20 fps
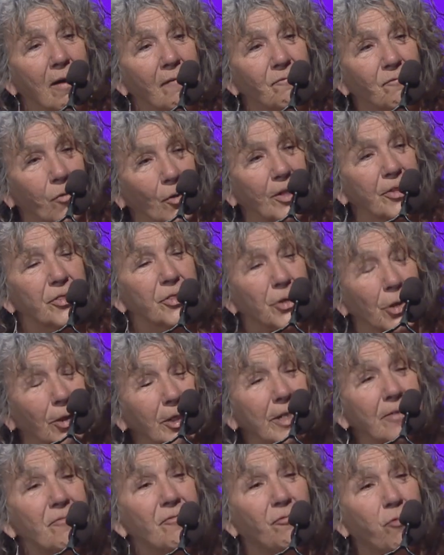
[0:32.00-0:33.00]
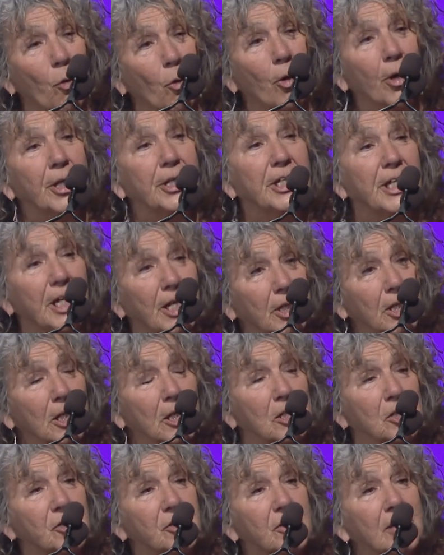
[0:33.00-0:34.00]
For 34
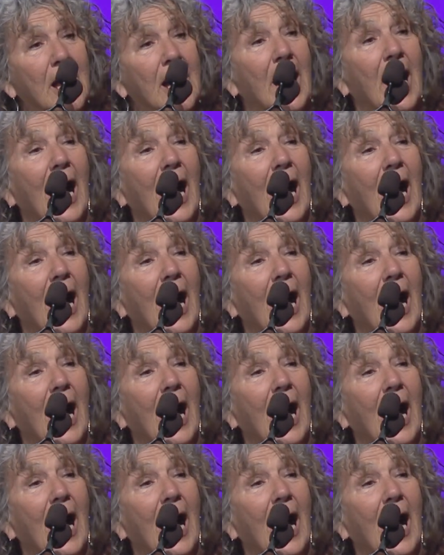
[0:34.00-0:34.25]
years,